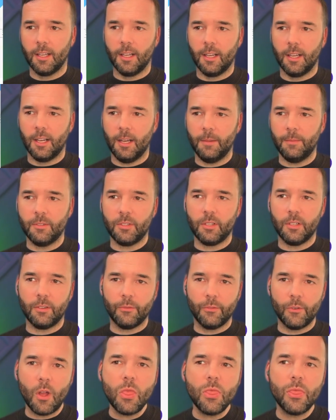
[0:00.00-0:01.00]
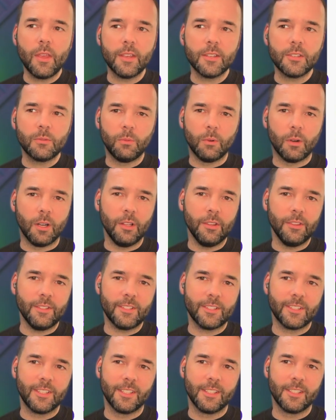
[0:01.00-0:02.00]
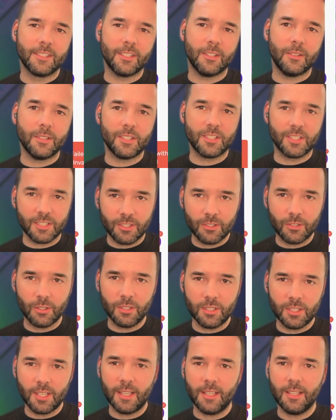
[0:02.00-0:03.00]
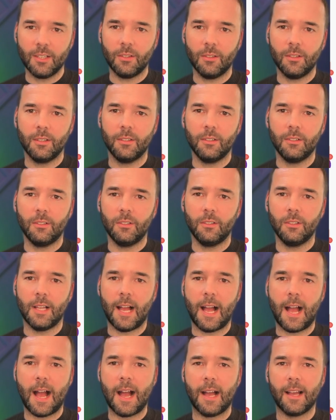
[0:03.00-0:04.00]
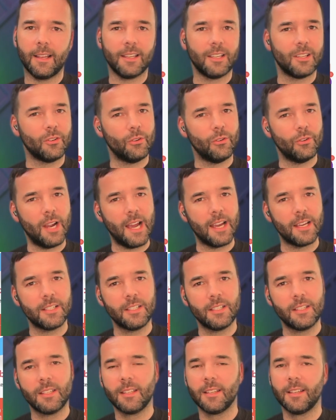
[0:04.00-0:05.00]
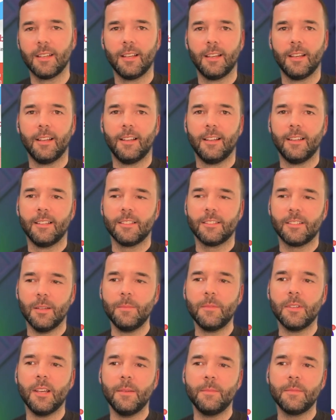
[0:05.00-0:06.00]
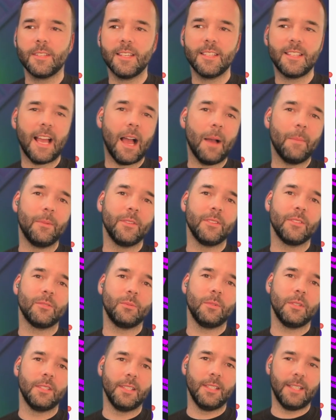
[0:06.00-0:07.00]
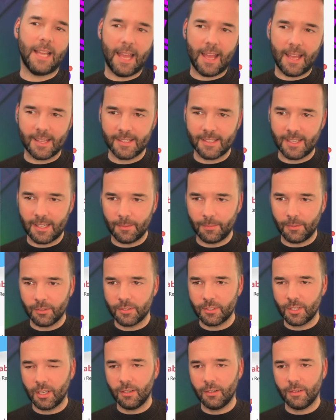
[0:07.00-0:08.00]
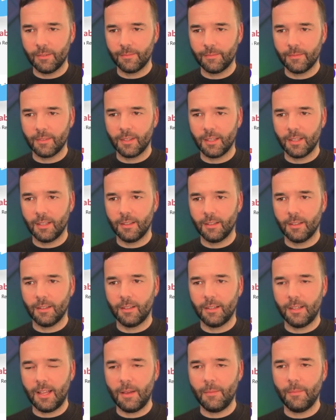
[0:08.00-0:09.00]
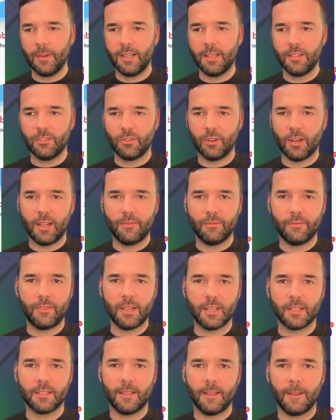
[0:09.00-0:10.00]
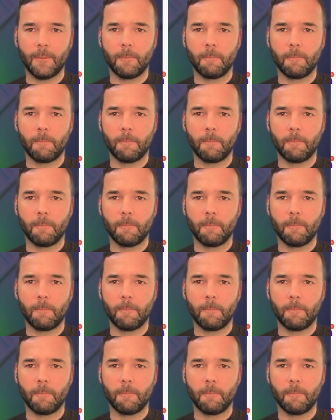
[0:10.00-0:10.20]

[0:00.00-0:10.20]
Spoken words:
I'm just going to run this once. So it should send it all. It crashed. Sometimes this happens within Airtable. So let me just try and fix it.